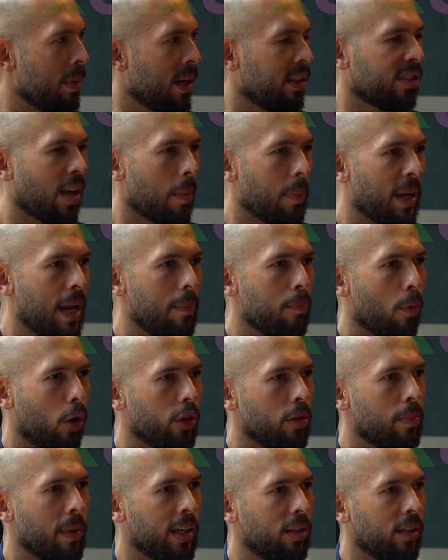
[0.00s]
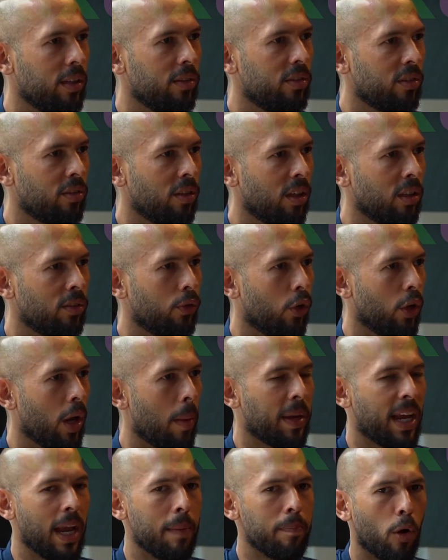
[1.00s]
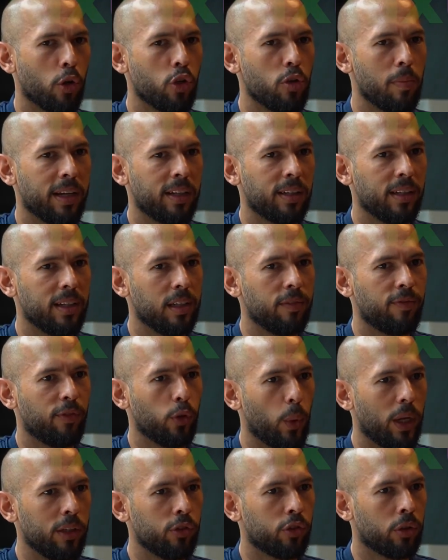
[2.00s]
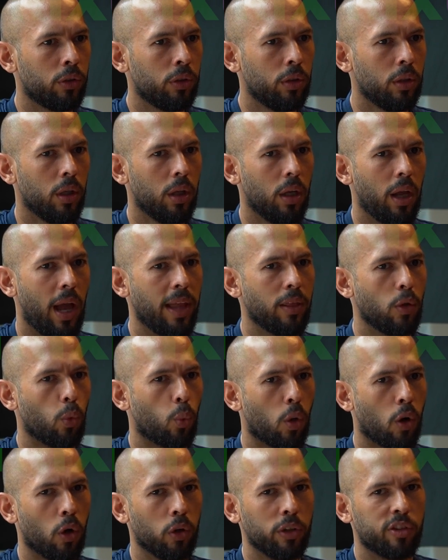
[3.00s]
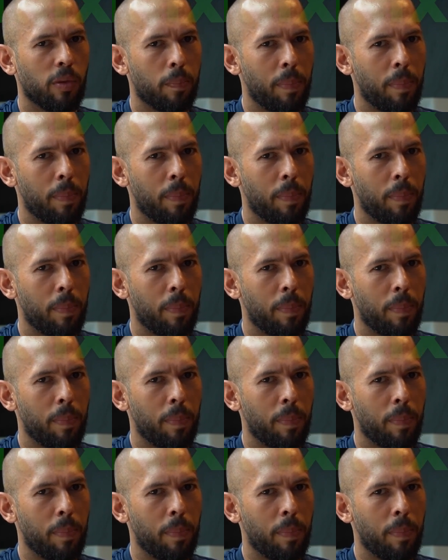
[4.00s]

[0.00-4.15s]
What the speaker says: because I became monumentally successful and I became monumentally influential, and the world is a